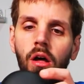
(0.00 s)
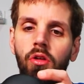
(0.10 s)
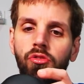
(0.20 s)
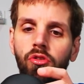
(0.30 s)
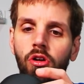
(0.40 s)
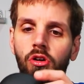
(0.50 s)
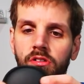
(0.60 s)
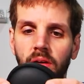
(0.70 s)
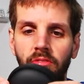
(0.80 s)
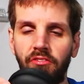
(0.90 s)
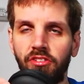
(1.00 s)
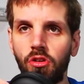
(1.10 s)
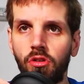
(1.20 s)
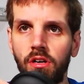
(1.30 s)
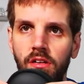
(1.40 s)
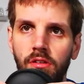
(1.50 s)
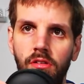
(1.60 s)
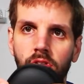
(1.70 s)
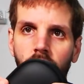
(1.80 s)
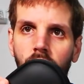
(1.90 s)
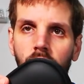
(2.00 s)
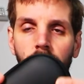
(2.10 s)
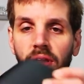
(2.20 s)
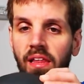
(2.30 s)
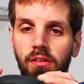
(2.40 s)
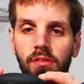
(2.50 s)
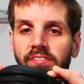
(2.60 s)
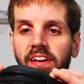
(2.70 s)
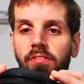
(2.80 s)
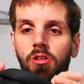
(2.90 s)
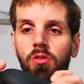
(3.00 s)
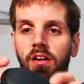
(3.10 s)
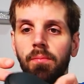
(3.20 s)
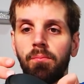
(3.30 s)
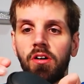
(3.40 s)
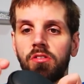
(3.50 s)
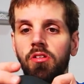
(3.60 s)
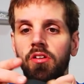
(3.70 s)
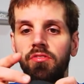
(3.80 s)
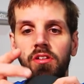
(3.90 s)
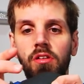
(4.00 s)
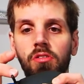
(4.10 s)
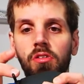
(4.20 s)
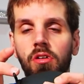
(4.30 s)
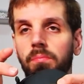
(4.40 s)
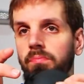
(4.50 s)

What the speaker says: do a long-term review on it. So, but that's a very quick unboxing of it. So,